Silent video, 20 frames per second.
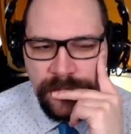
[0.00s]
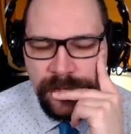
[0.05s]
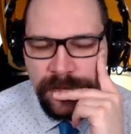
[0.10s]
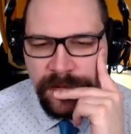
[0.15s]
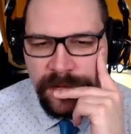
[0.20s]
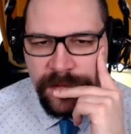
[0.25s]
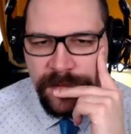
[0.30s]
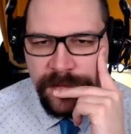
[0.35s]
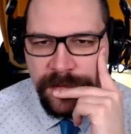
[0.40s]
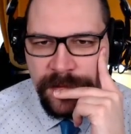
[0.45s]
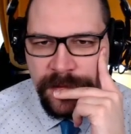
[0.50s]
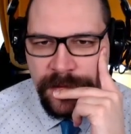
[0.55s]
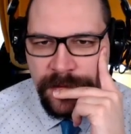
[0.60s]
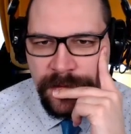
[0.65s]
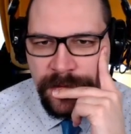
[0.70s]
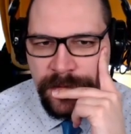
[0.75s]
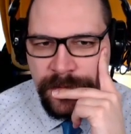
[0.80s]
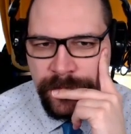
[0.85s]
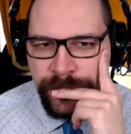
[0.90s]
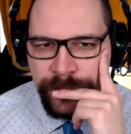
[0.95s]

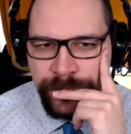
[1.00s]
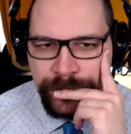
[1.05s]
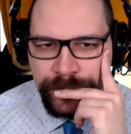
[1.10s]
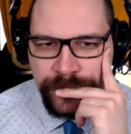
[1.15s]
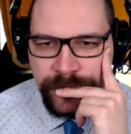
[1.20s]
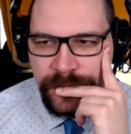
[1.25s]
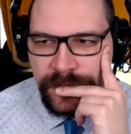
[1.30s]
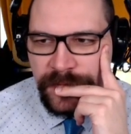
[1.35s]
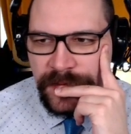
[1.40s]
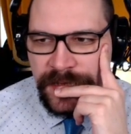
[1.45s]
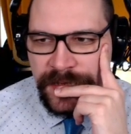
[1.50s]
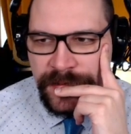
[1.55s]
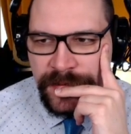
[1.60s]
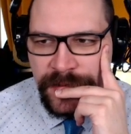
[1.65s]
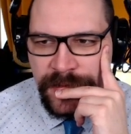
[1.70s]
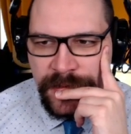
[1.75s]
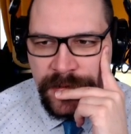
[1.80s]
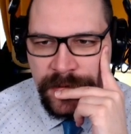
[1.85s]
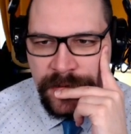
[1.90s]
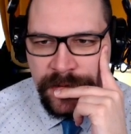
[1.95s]
skill. And
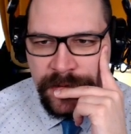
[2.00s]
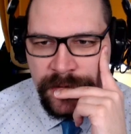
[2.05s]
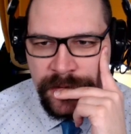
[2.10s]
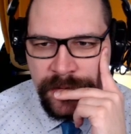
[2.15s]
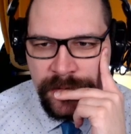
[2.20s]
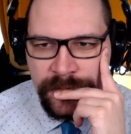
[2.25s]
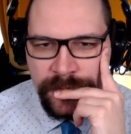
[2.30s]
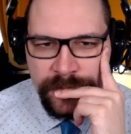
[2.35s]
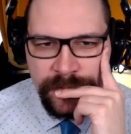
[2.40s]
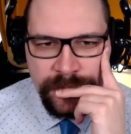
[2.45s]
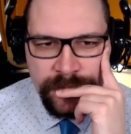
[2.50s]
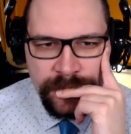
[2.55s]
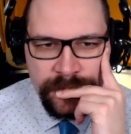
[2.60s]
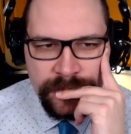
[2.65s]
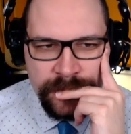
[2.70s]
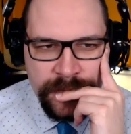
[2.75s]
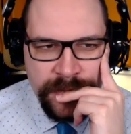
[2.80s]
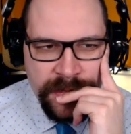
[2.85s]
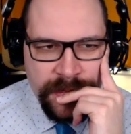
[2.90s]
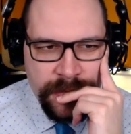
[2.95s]
here,
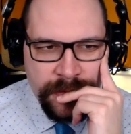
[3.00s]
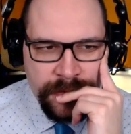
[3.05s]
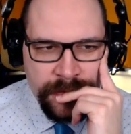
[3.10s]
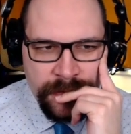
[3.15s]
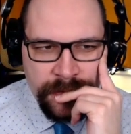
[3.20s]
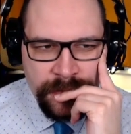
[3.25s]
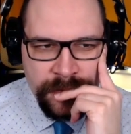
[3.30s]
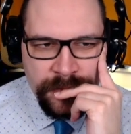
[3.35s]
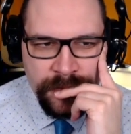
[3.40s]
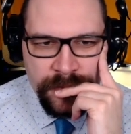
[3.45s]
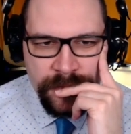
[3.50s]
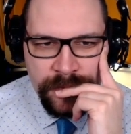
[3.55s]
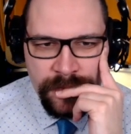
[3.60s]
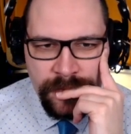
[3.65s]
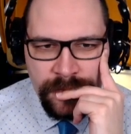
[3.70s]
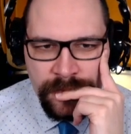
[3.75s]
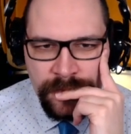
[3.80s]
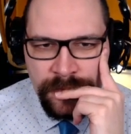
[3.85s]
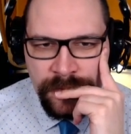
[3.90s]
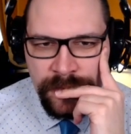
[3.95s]
yeah,
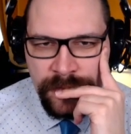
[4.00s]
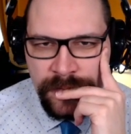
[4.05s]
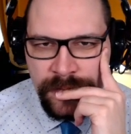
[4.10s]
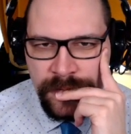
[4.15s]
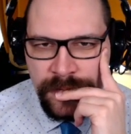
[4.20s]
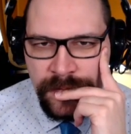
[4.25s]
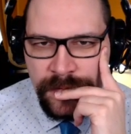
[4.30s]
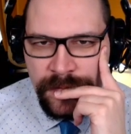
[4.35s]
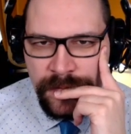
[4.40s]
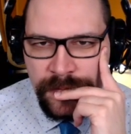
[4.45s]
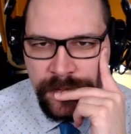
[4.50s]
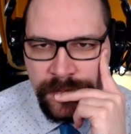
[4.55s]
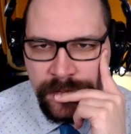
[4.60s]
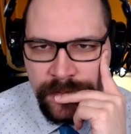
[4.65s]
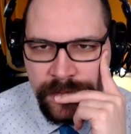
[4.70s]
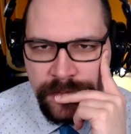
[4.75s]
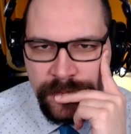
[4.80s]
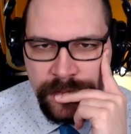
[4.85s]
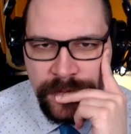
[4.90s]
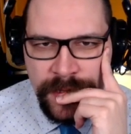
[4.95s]
cool.
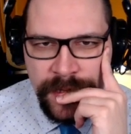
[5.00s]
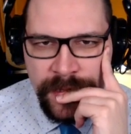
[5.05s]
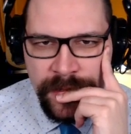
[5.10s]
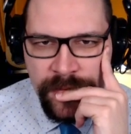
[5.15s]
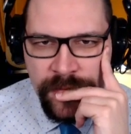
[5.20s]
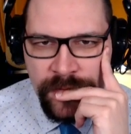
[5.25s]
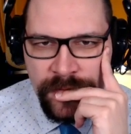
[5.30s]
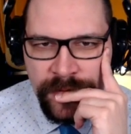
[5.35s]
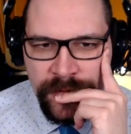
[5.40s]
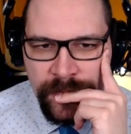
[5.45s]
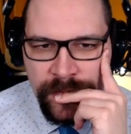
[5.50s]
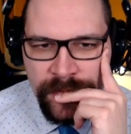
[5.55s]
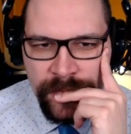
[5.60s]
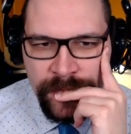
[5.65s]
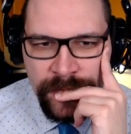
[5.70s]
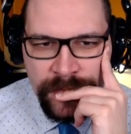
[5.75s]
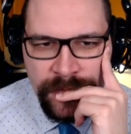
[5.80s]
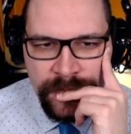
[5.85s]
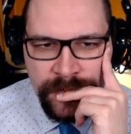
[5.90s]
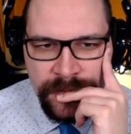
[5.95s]
Yeah, engine labor, I'm
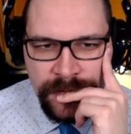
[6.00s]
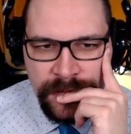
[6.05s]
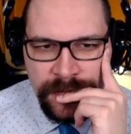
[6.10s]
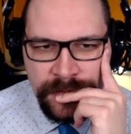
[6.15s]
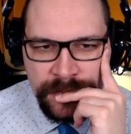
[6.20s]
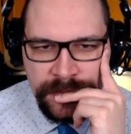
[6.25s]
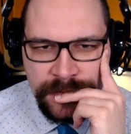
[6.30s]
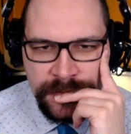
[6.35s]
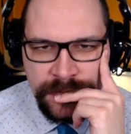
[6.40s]
good on that.